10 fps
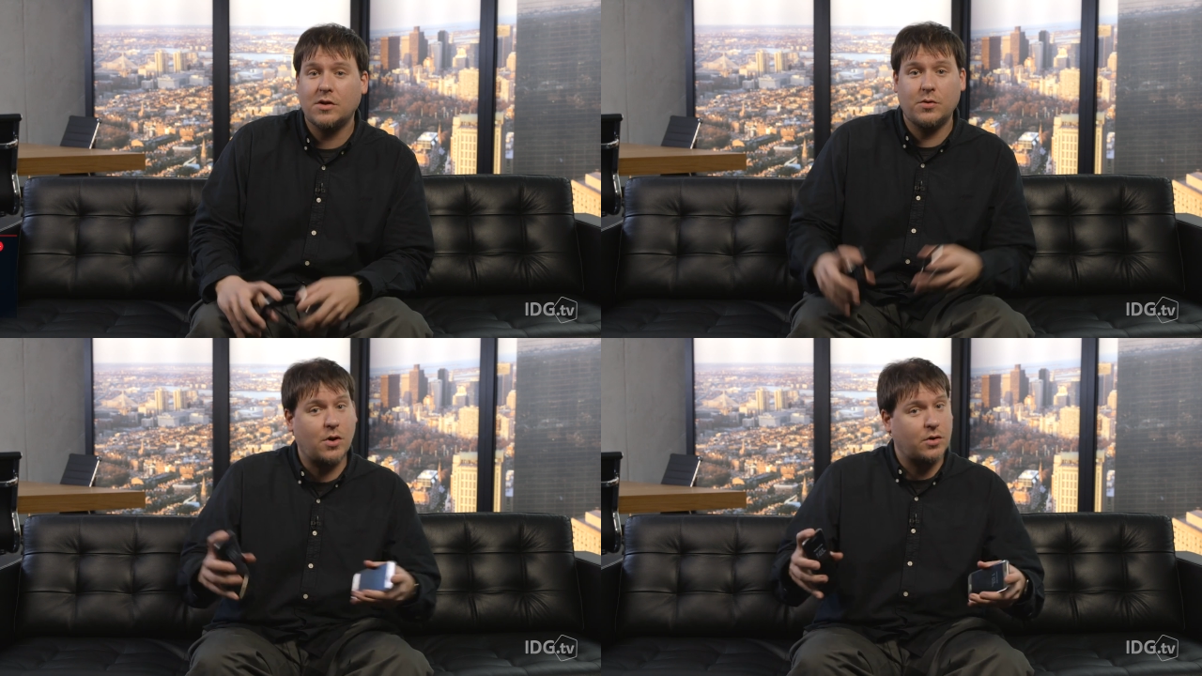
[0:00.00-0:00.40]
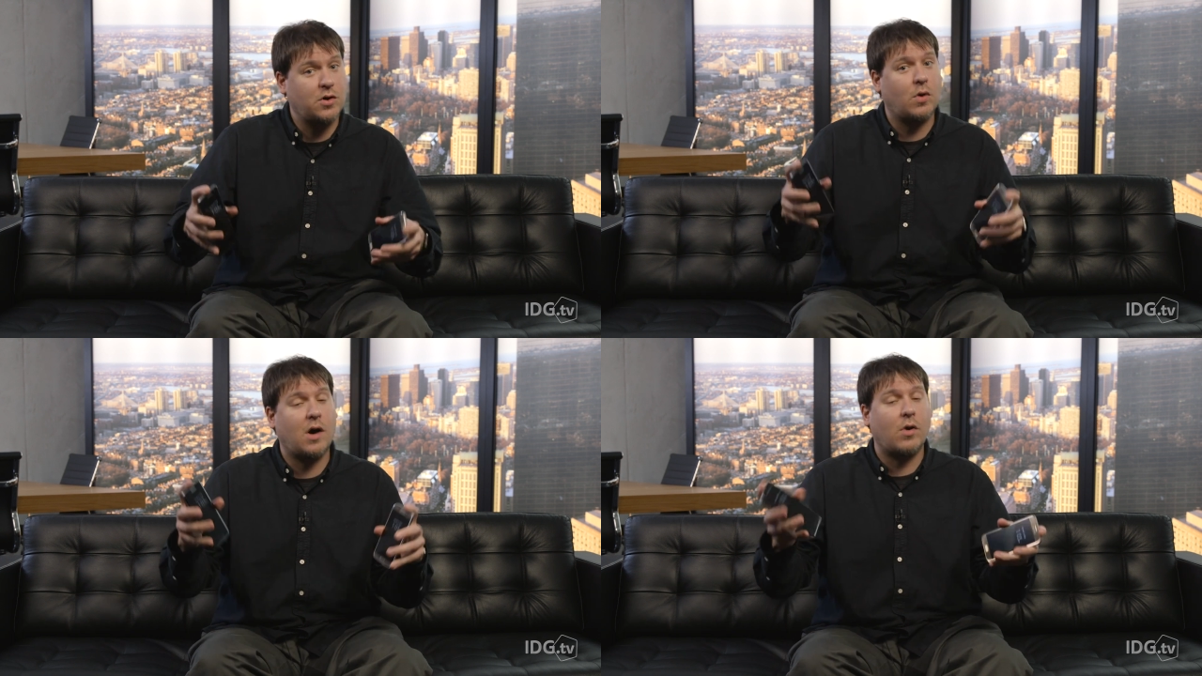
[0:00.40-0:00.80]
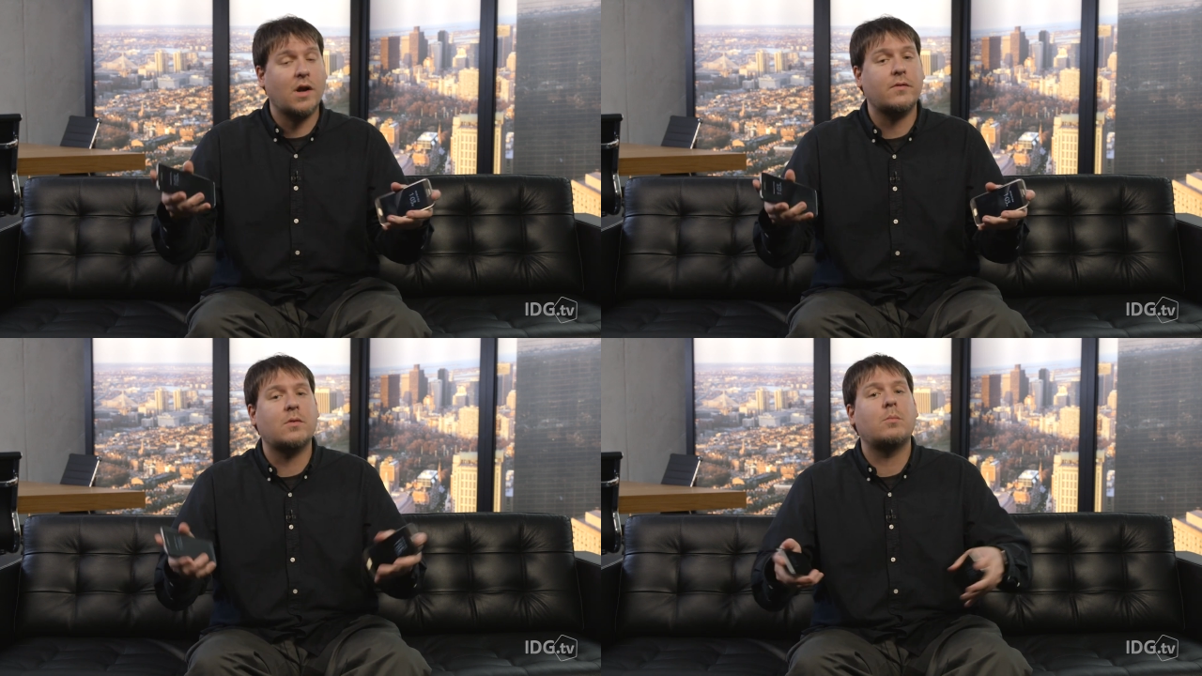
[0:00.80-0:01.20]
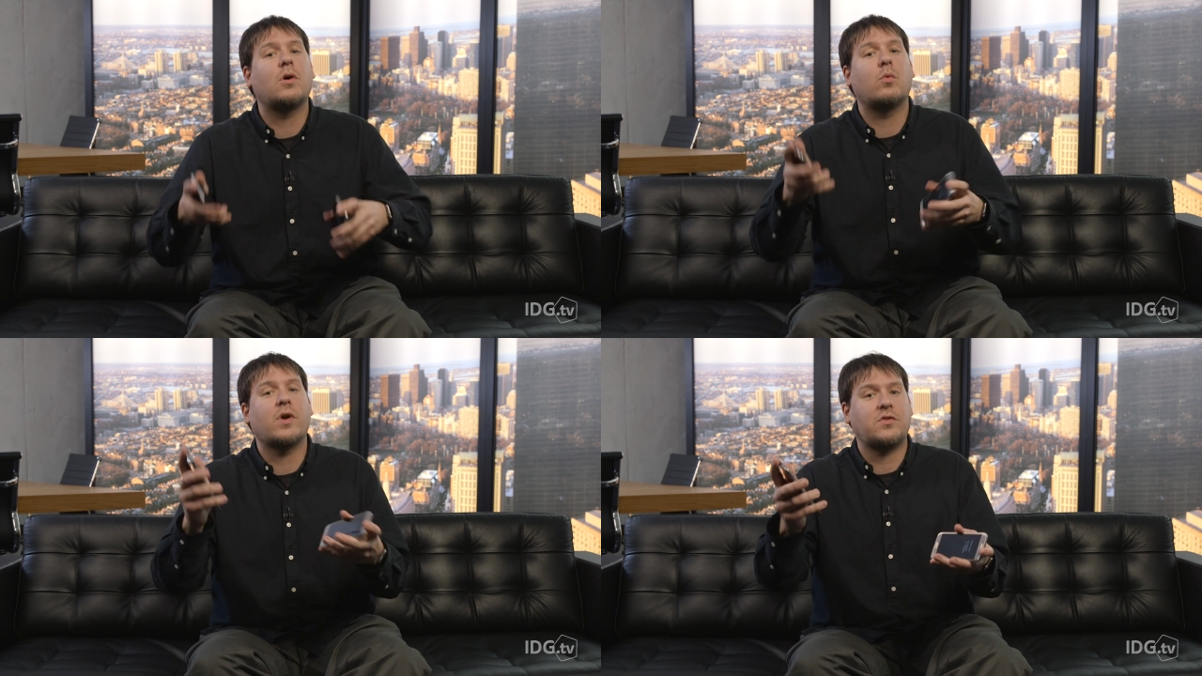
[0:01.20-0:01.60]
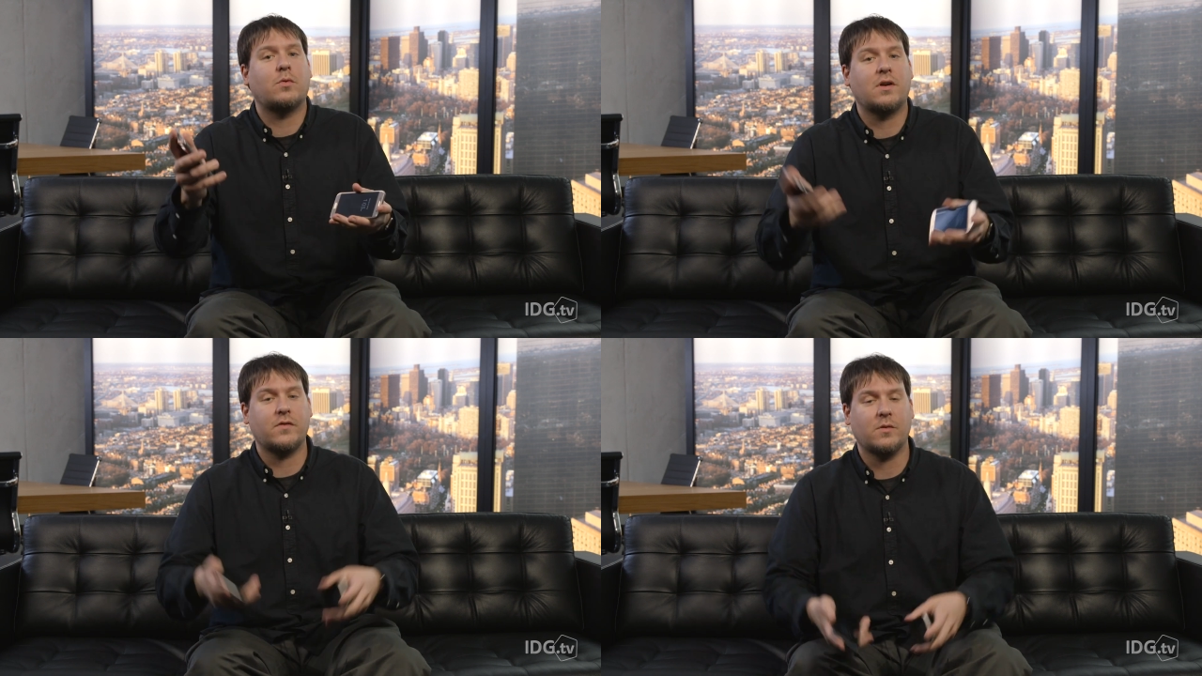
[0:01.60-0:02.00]
You know you want one of them, but which
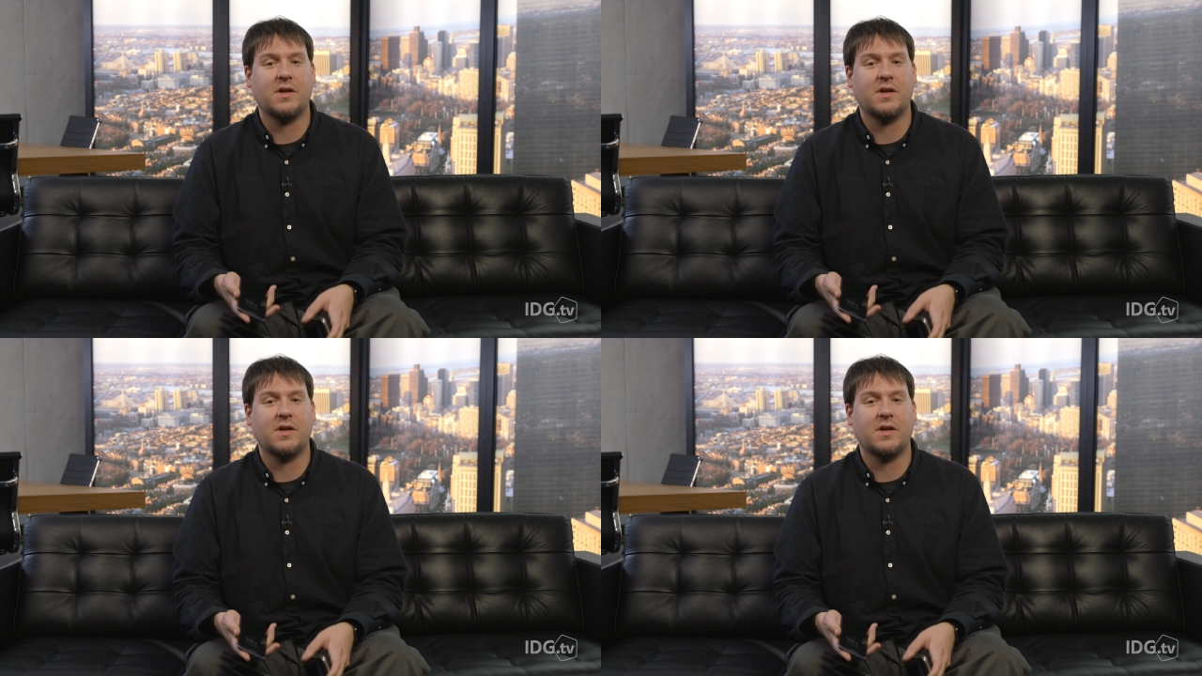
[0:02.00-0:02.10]
one of them?